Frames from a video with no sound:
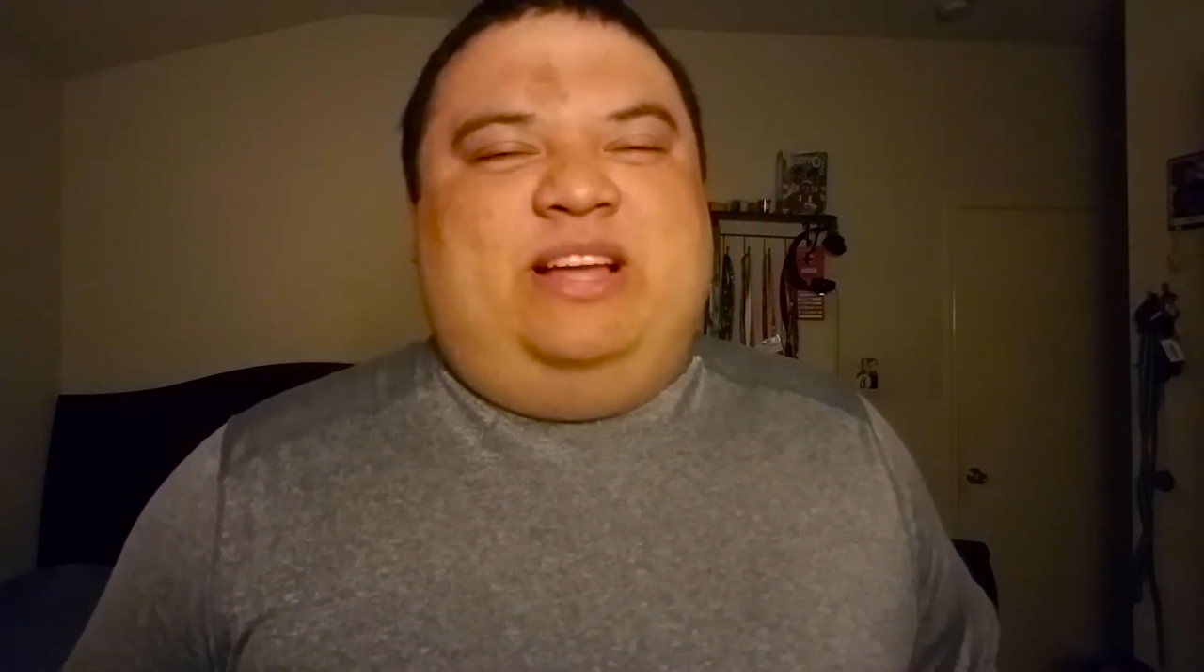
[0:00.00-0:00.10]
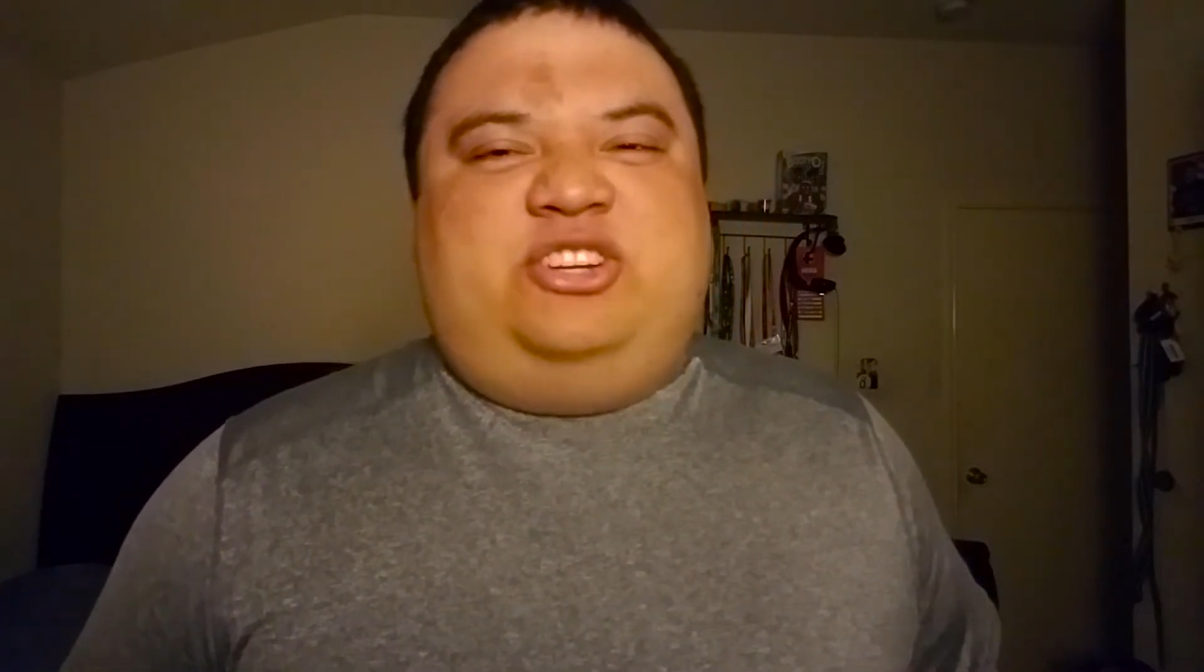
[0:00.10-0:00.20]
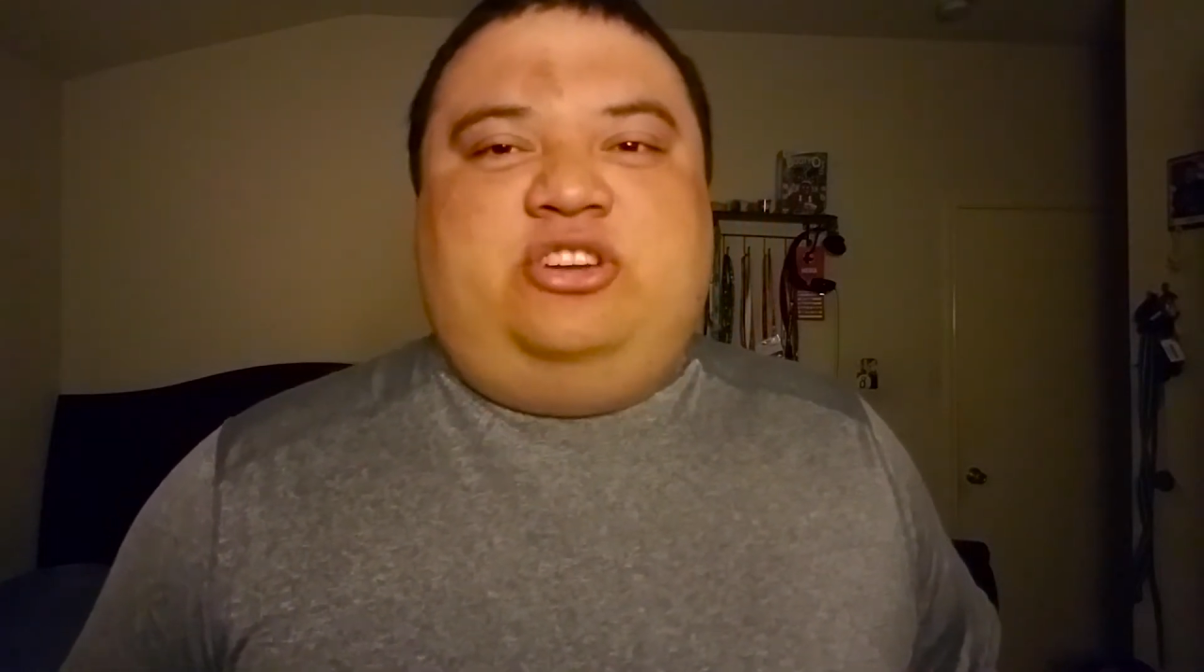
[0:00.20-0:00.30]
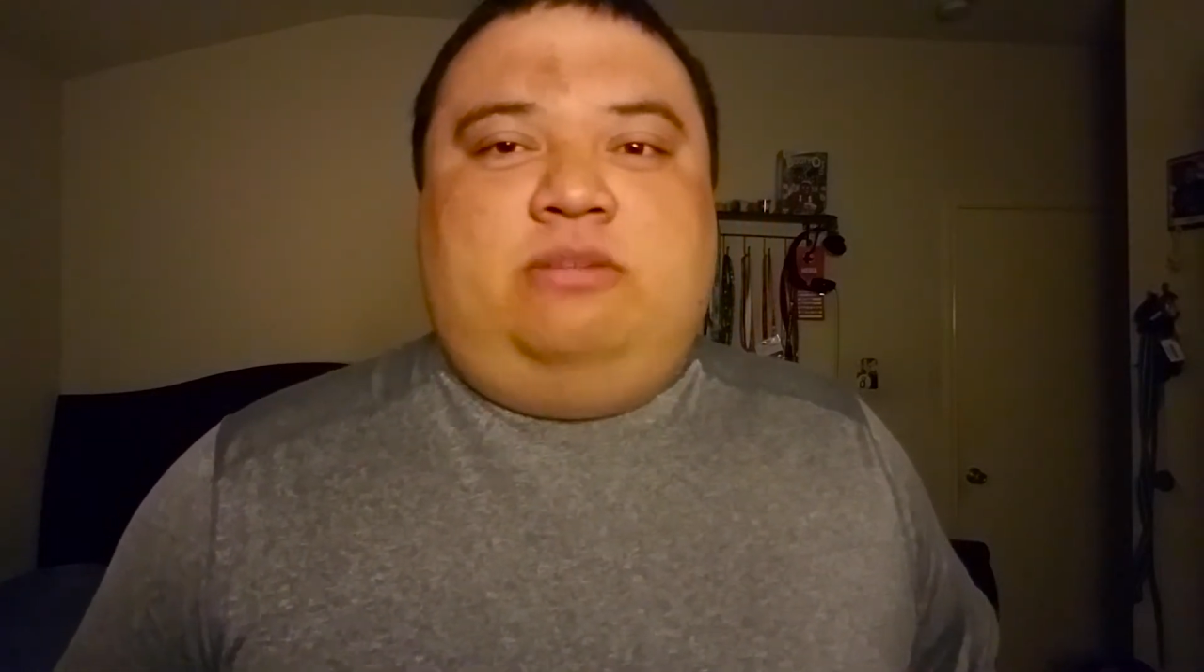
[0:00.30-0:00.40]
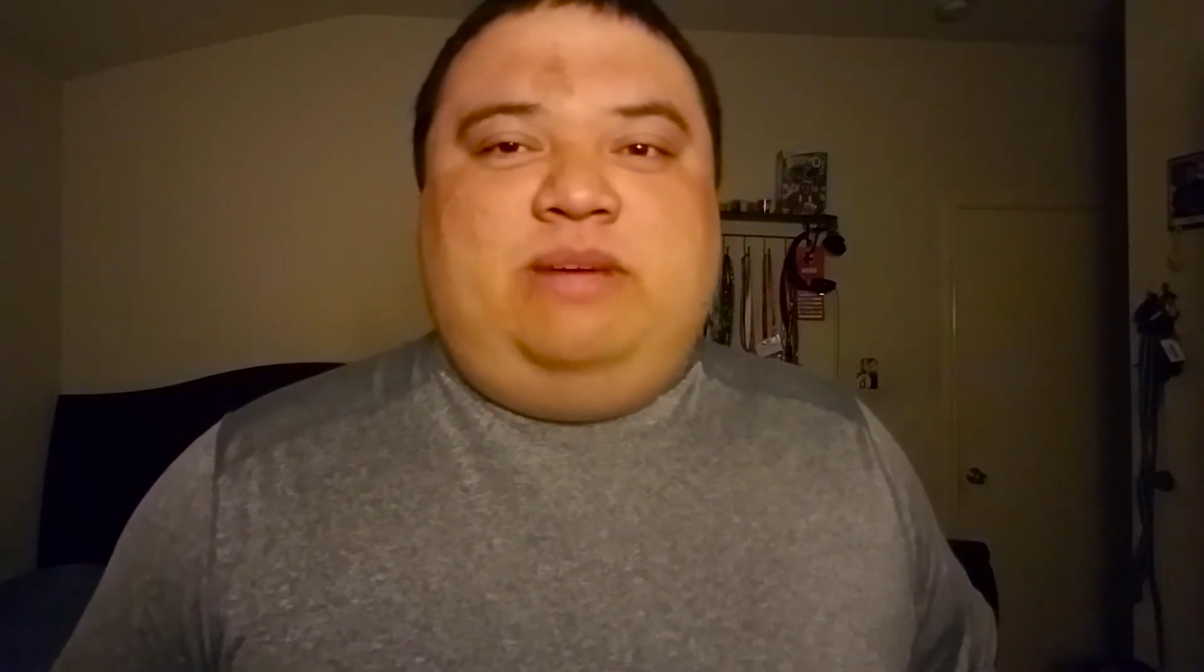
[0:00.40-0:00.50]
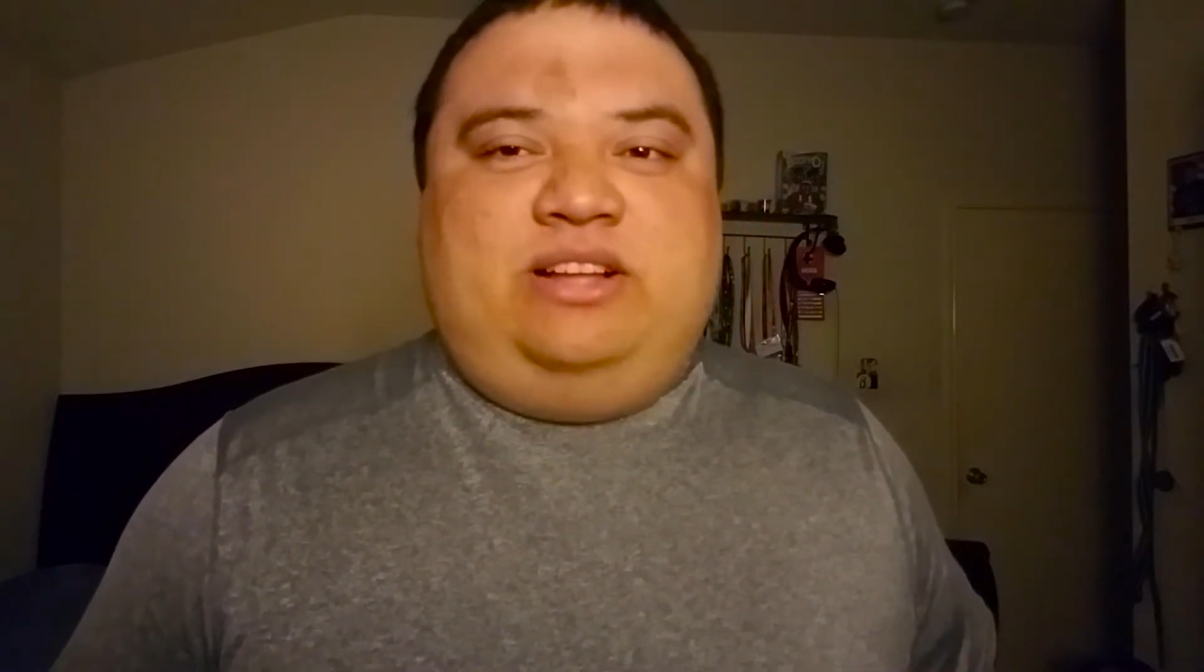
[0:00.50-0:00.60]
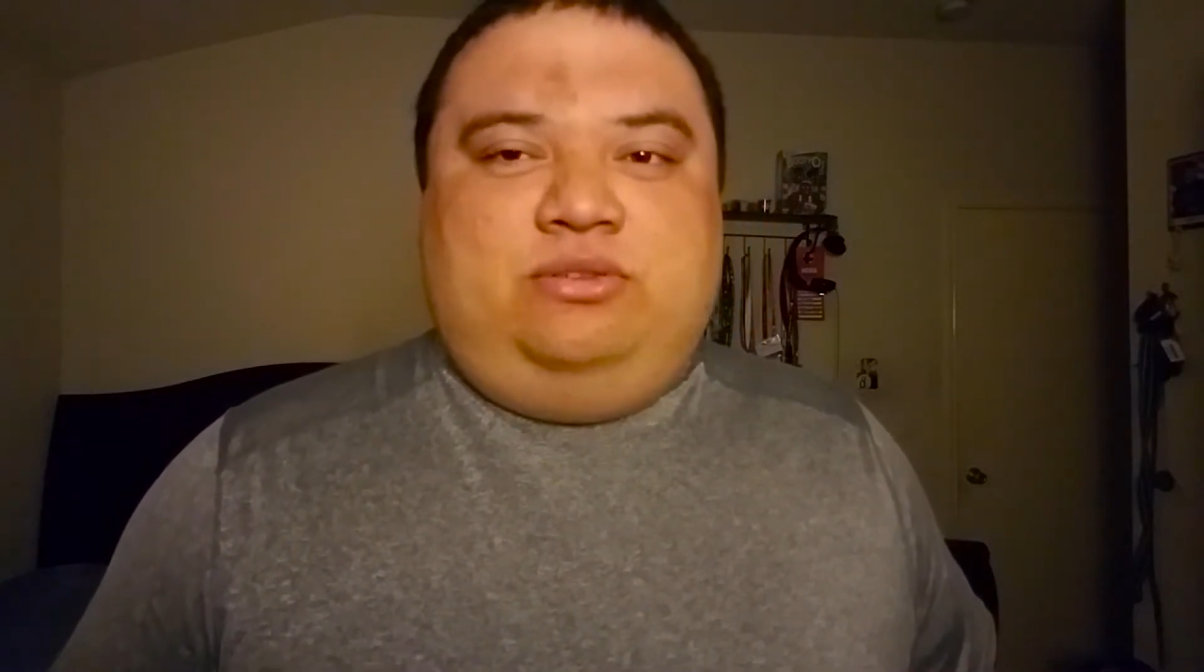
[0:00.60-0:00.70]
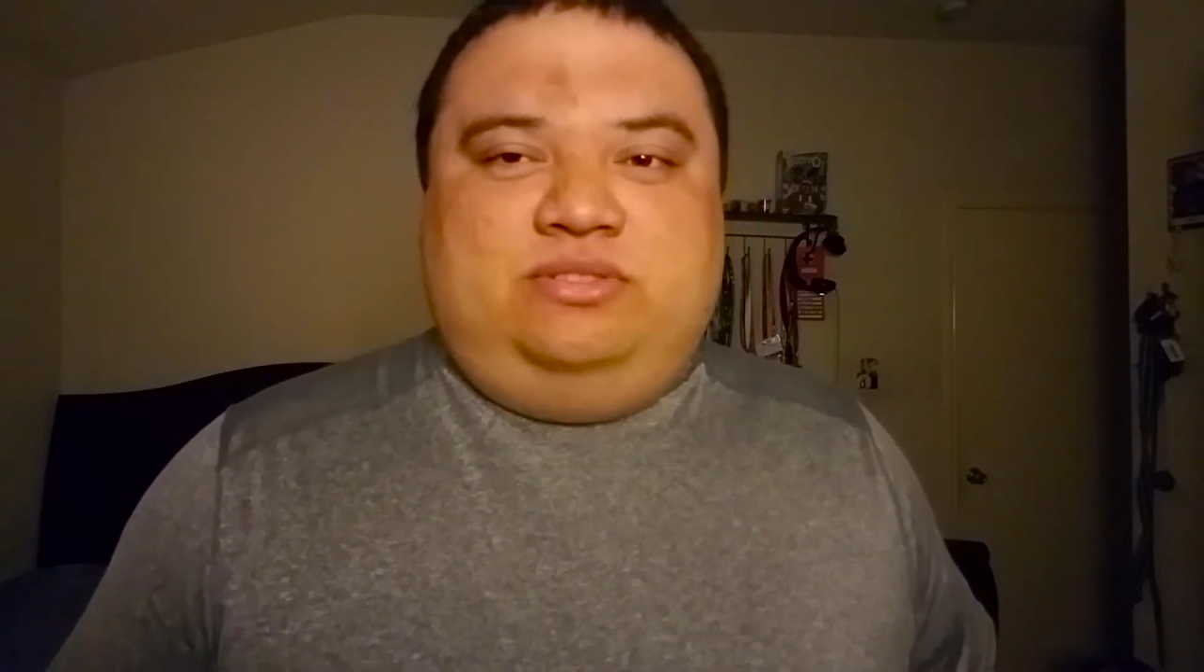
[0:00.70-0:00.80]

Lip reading: Shawn Michaels,